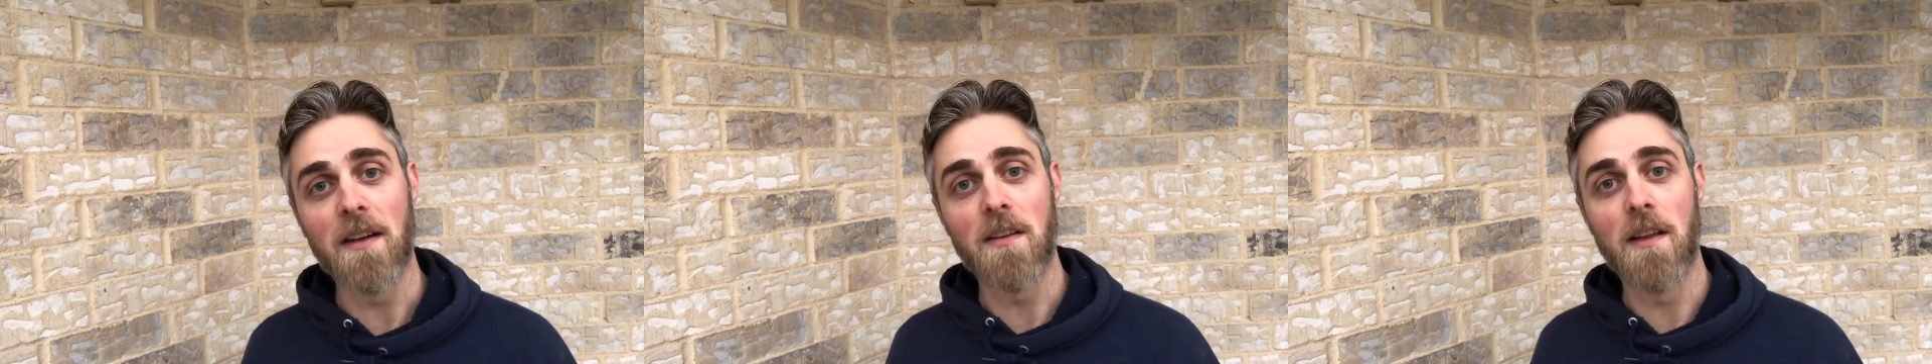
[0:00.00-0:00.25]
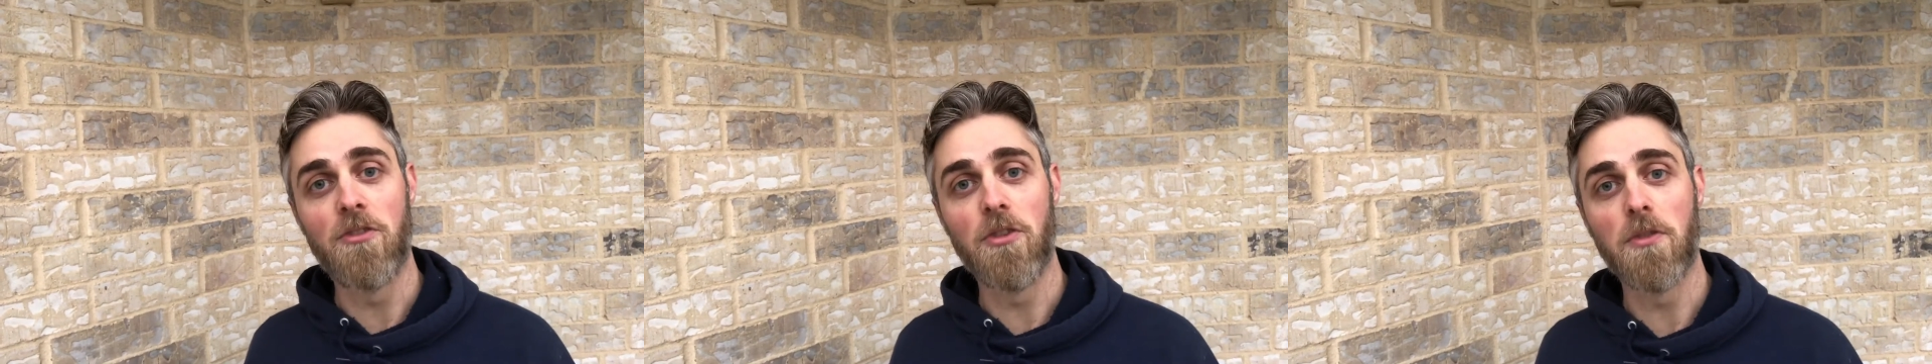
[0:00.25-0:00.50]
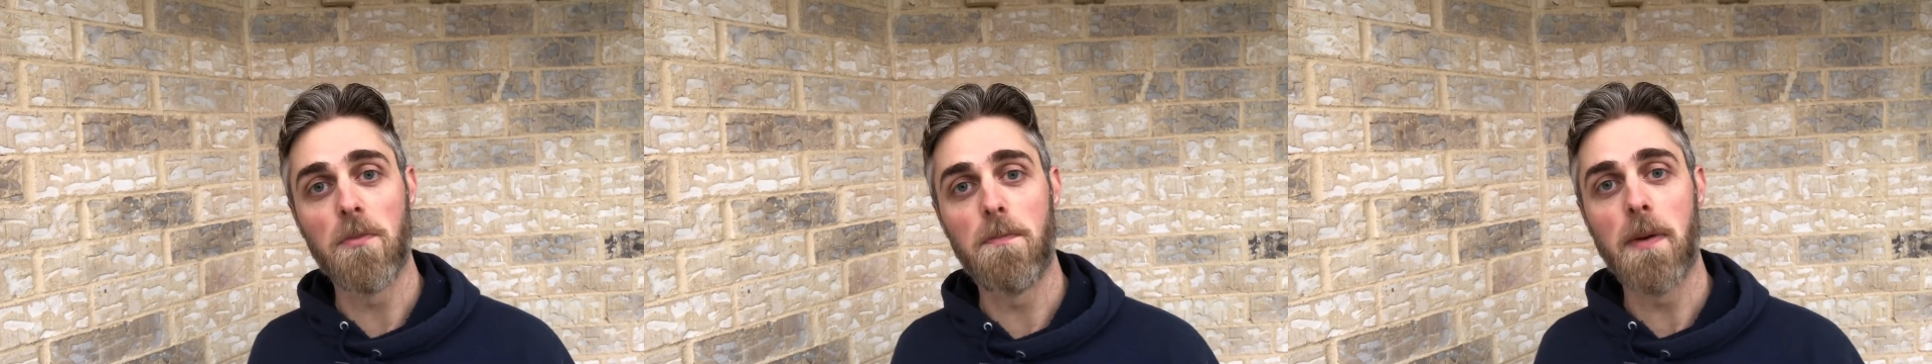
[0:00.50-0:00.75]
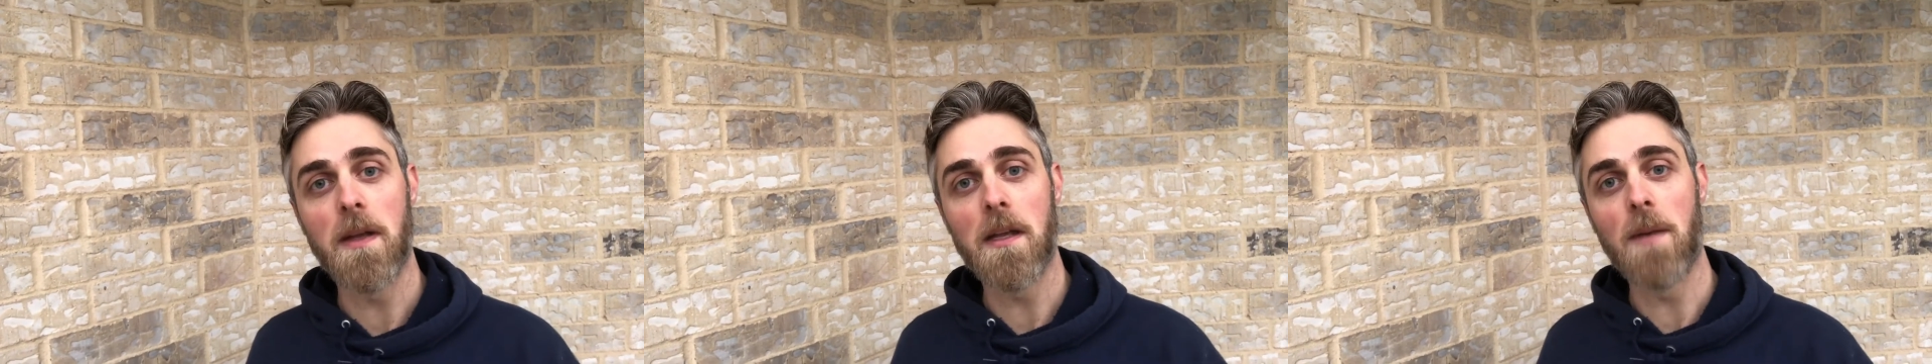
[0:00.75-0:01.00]
that you're
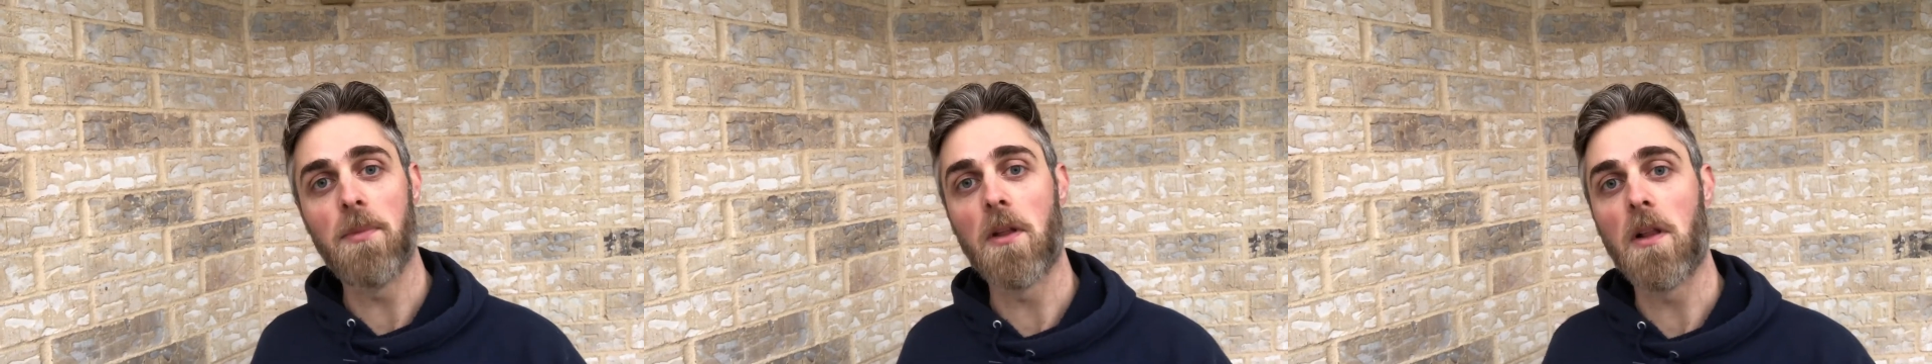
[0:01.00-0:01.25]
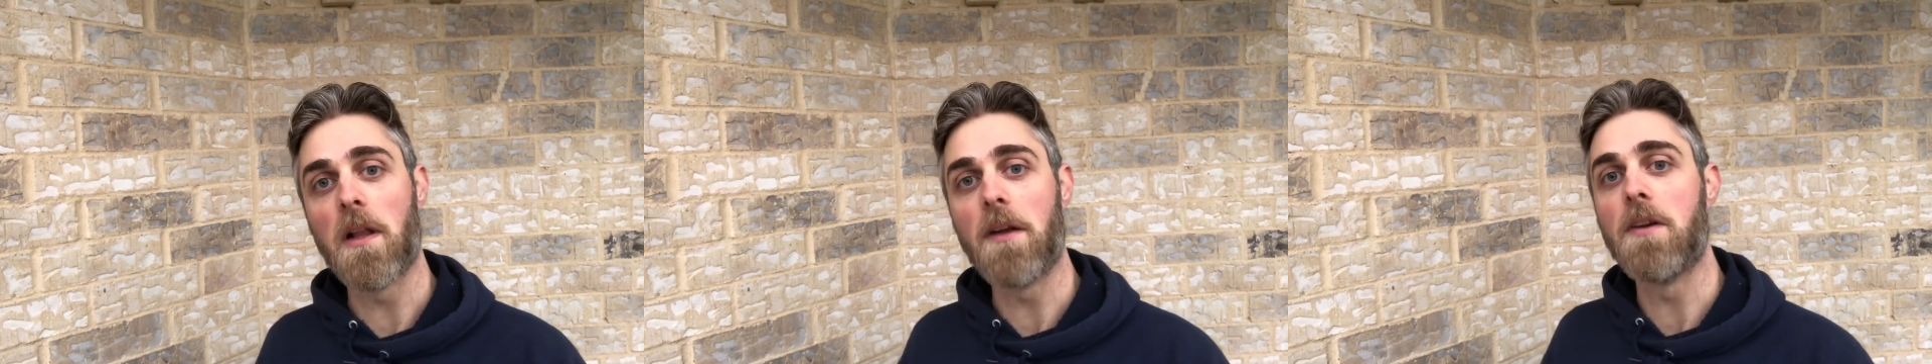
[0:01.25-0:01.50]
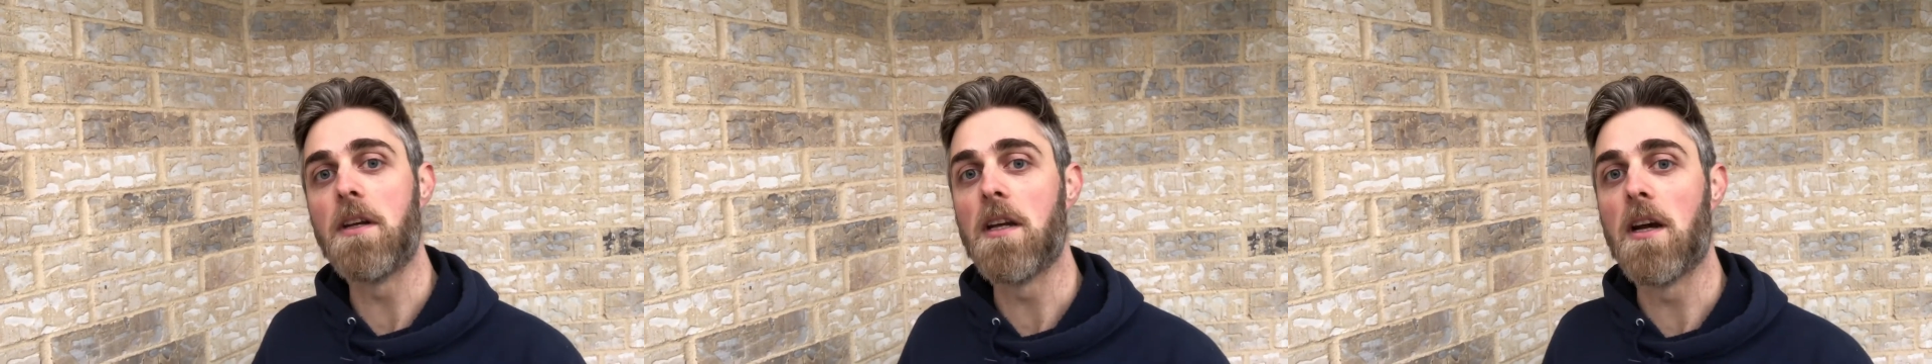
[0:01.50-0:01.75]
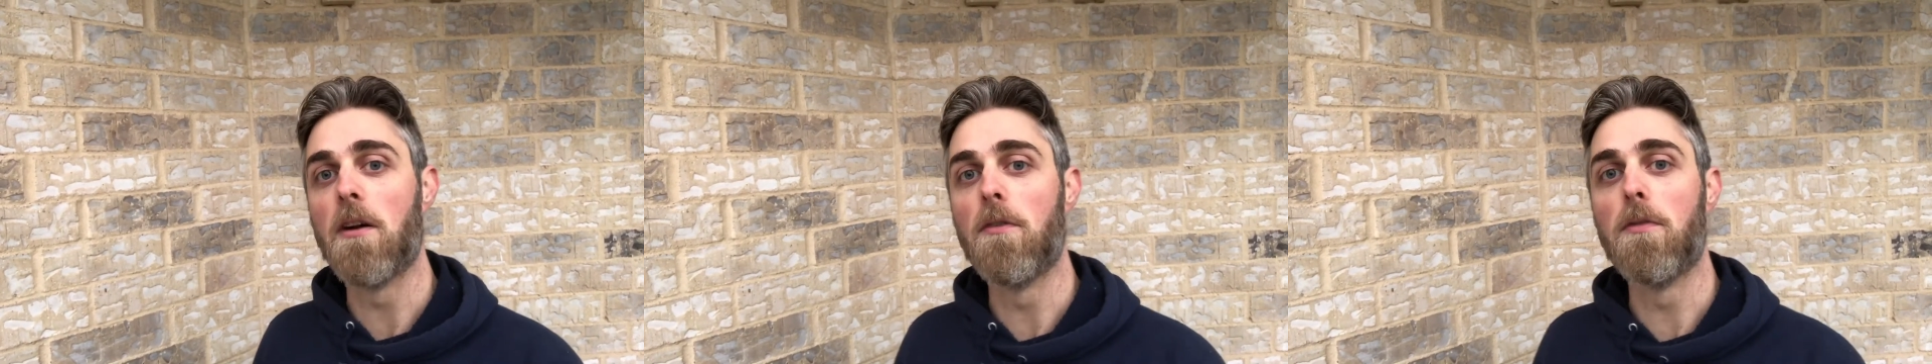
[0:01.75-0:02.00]
picking up the clarity
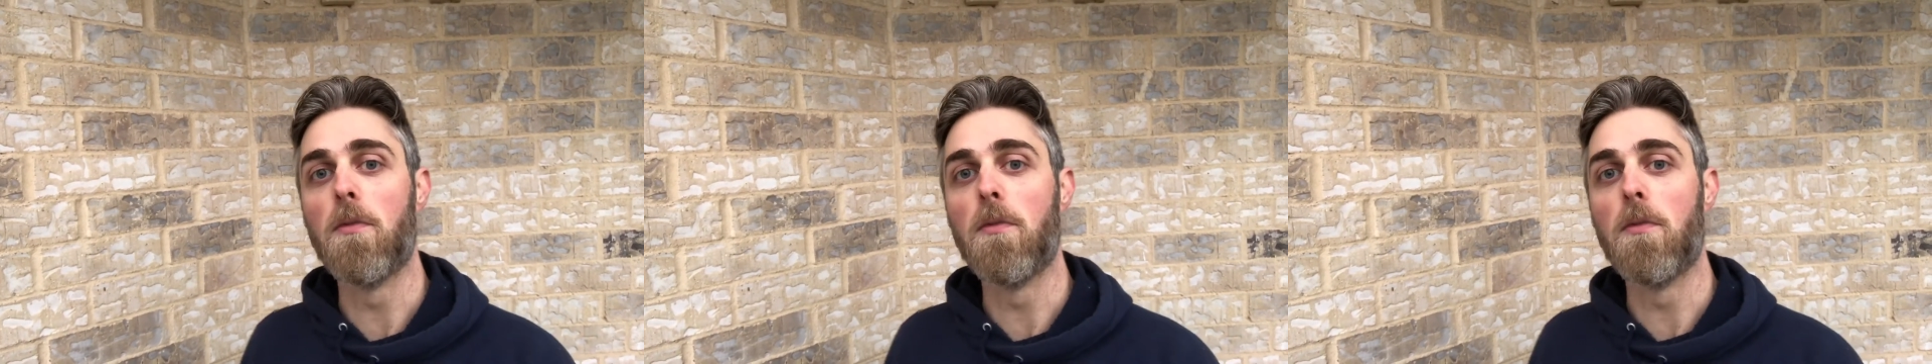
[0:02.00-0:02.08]
of